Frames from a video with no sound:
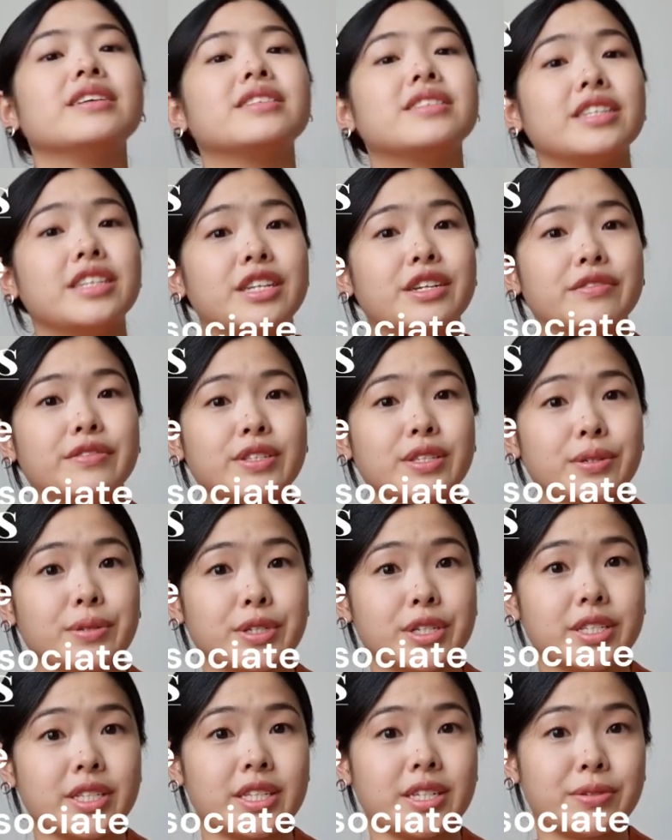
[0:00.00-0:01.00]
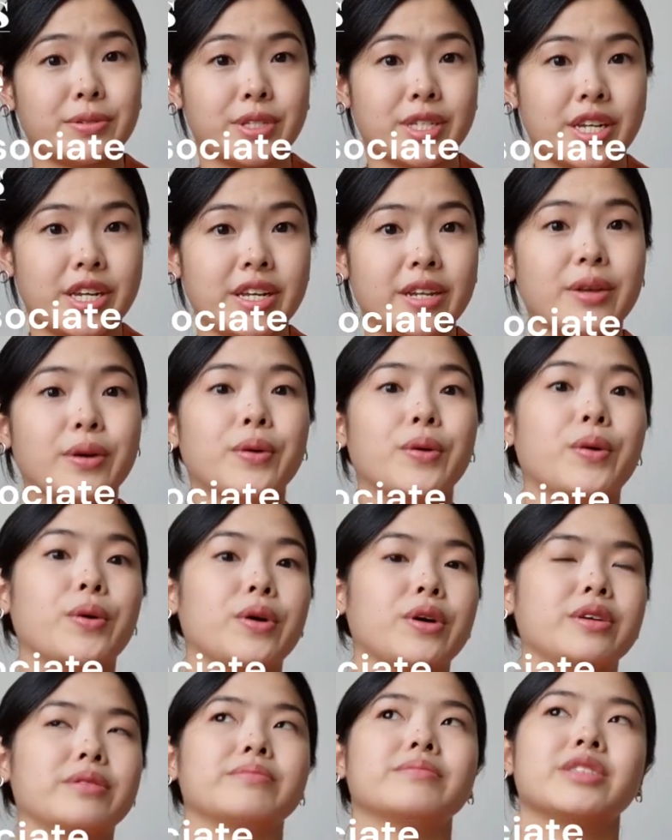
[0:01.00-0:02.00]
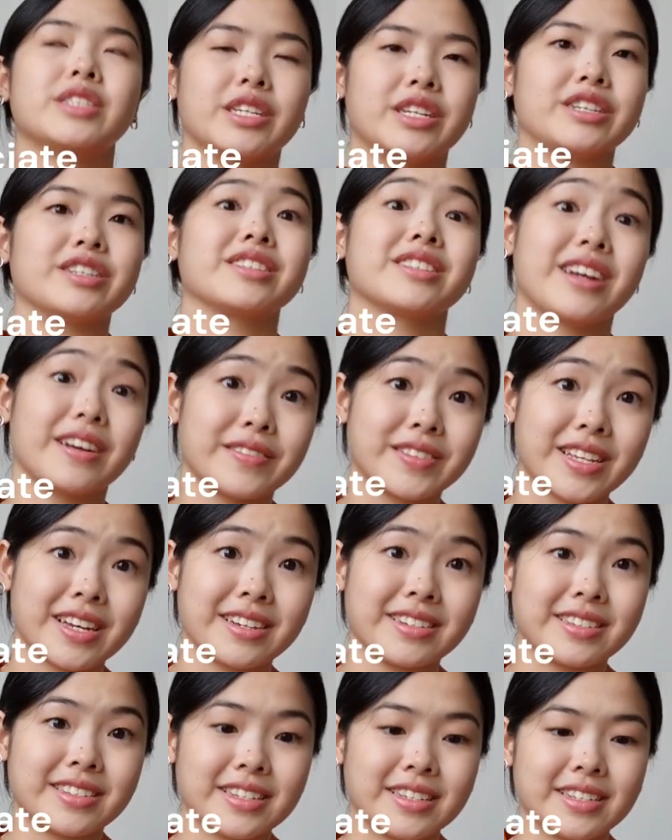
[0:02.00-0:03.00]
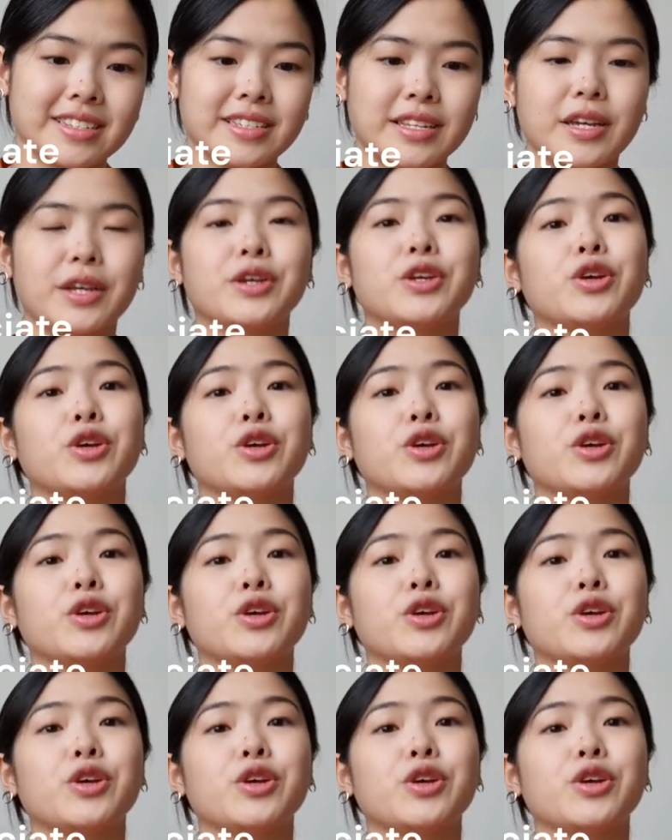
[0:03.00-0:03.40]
senior research associate or senior staff scientist,